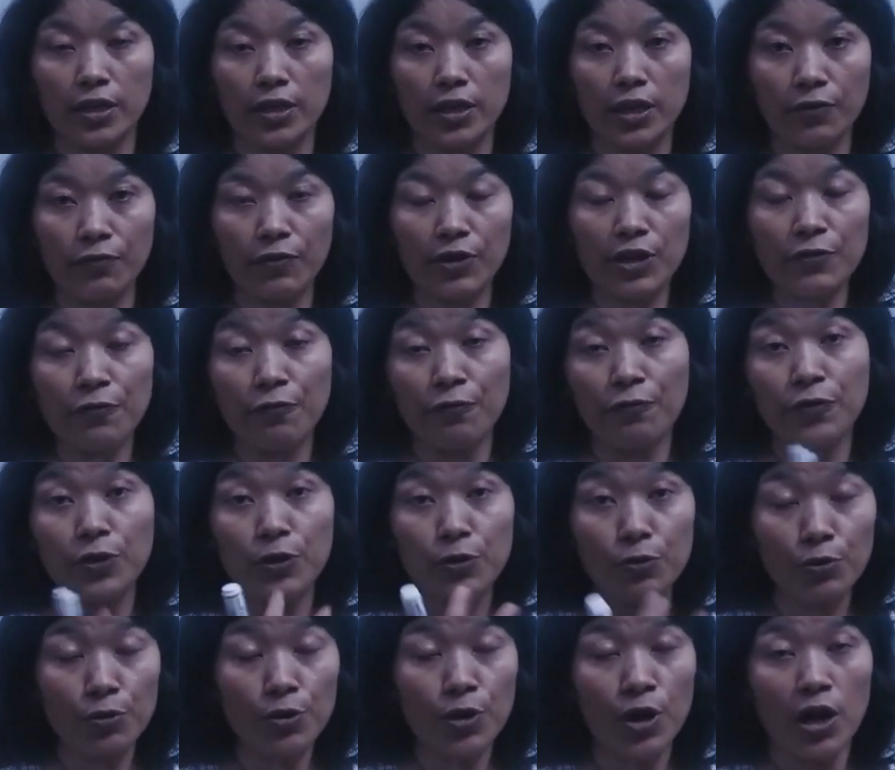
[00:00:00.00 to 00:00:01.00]
giving
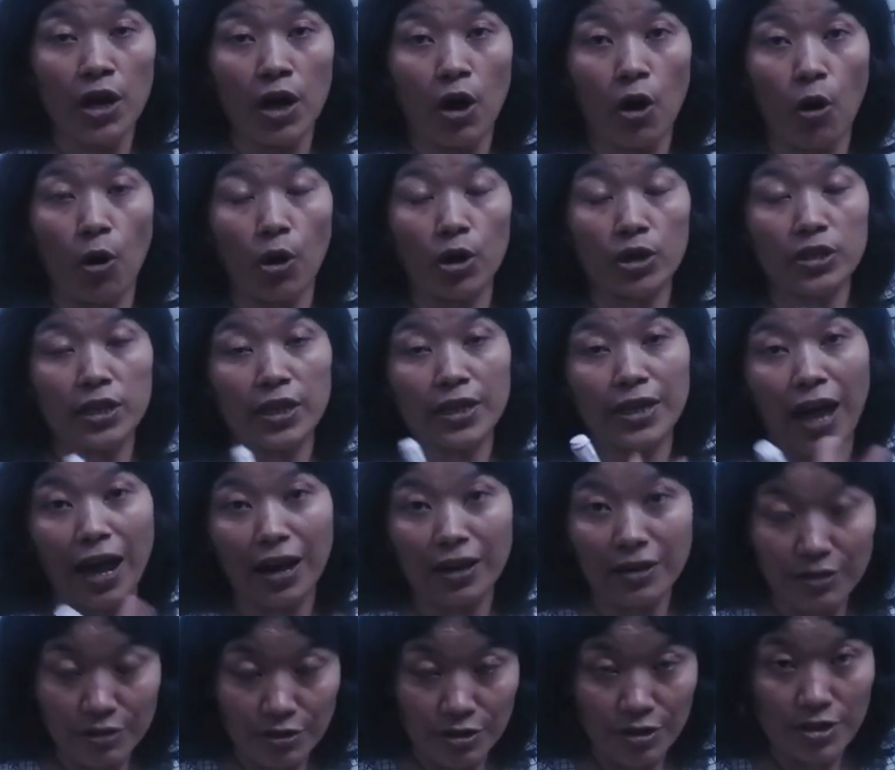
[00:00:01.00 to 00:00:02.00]
few or the
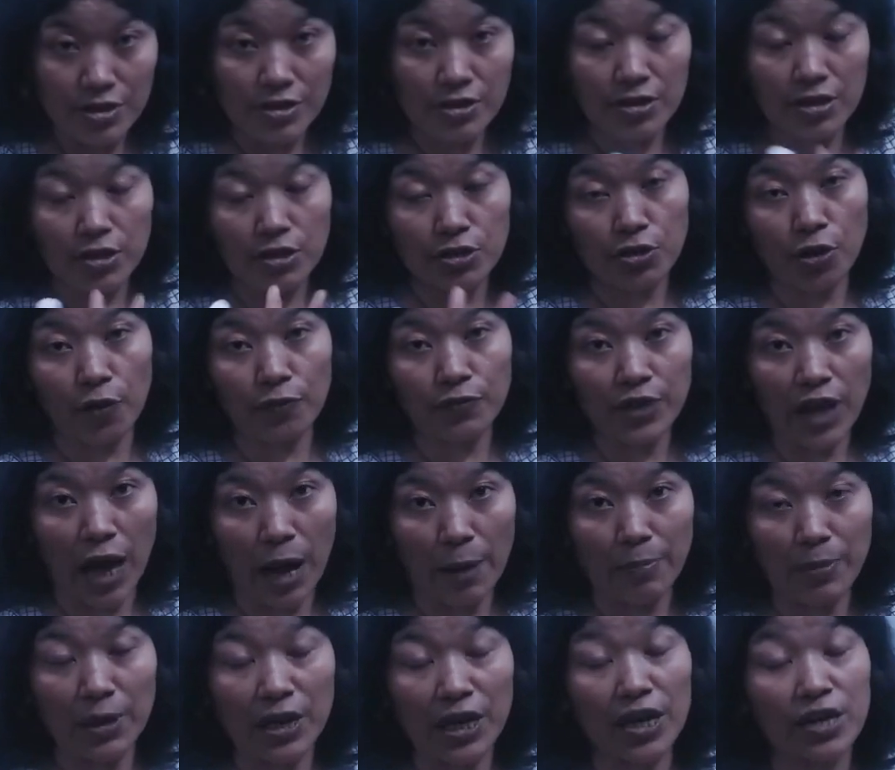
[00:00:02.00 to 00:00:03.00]
characteristics of the
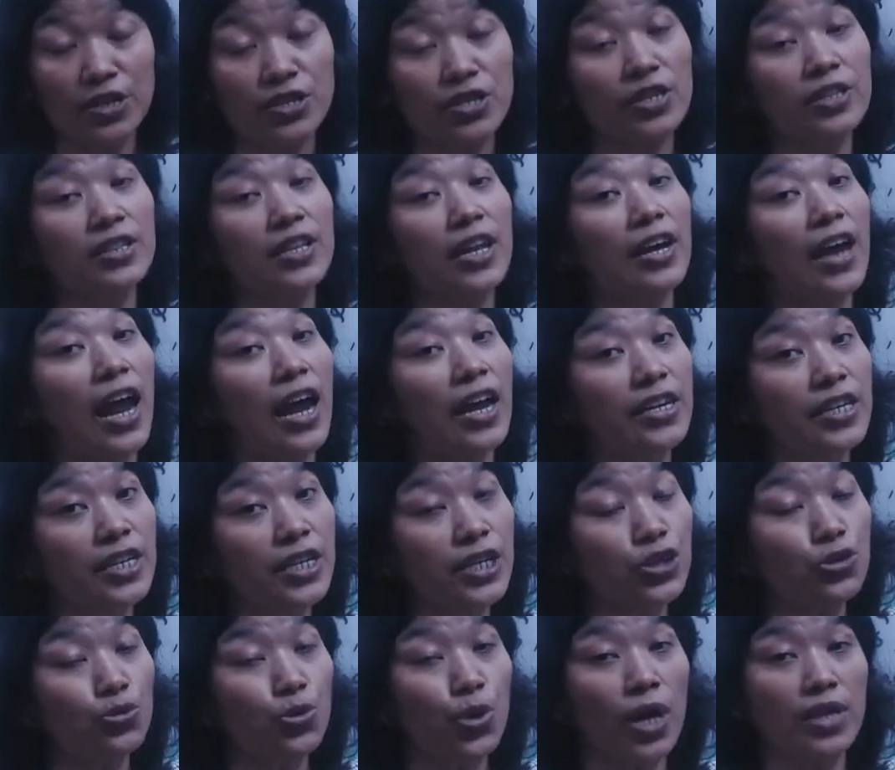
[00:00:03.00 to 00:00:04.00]
application, then I
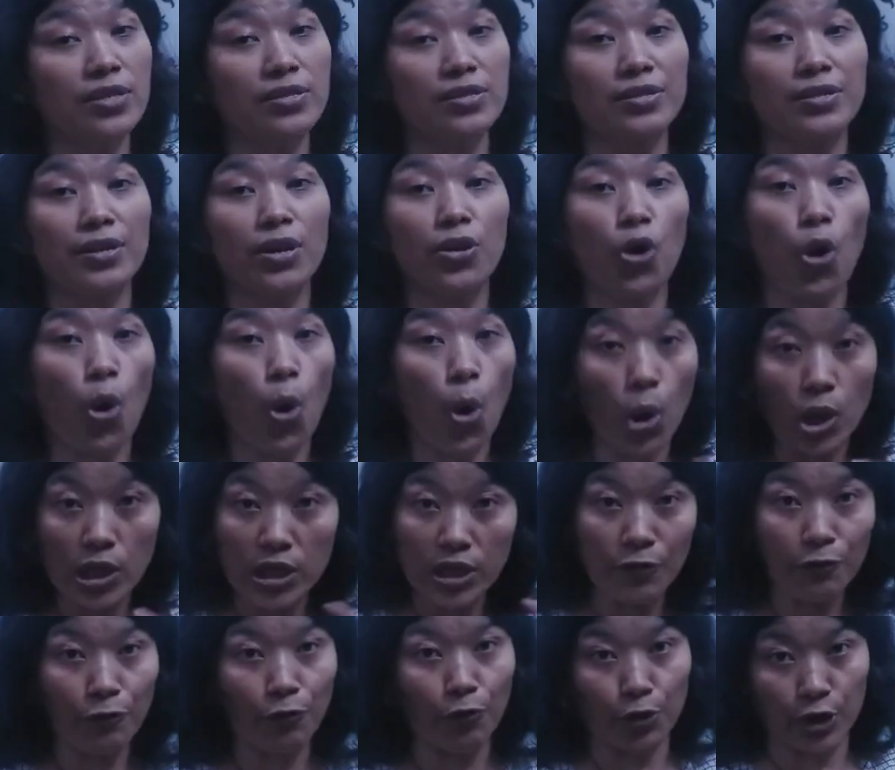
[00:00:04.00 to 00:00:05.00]
need to consider all
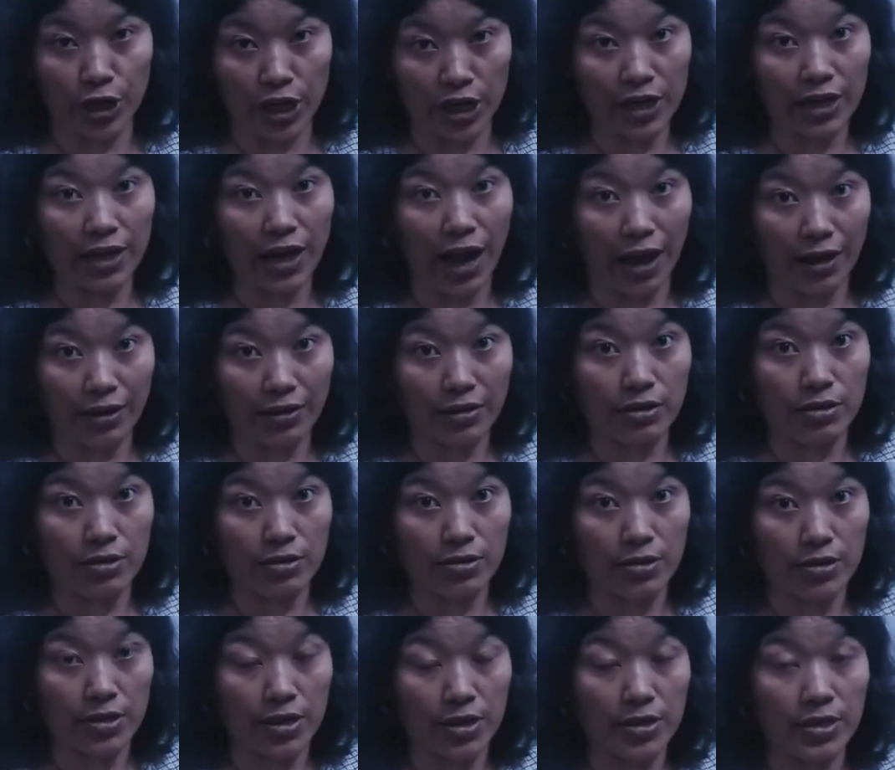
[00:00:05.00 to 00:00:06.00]
the 14
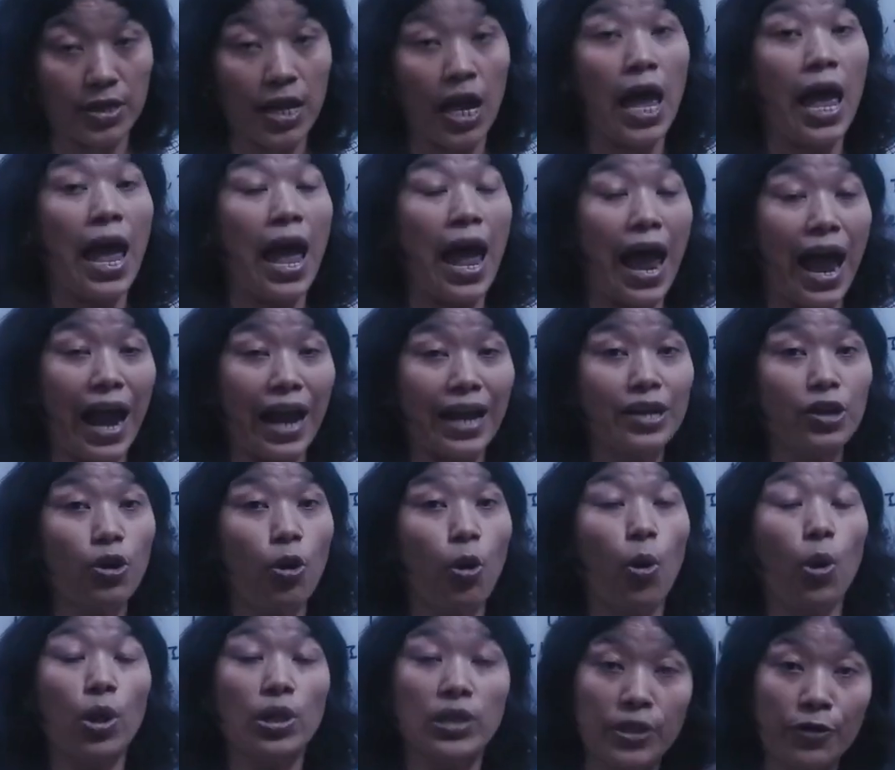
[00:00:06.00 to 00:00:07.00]
characteristics, and
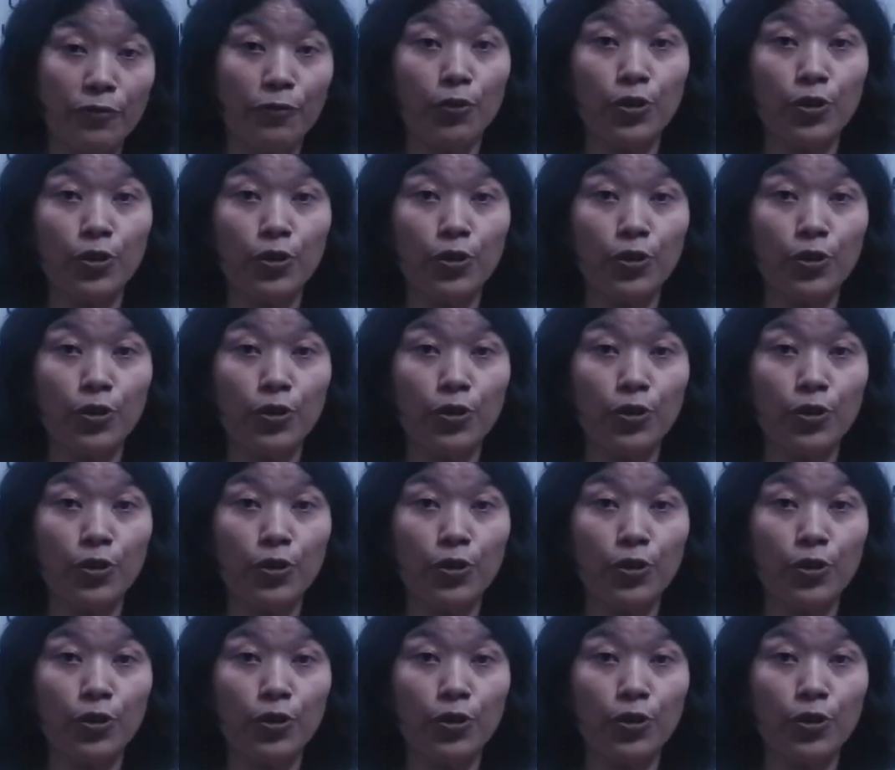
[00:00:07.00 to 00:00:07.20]
all the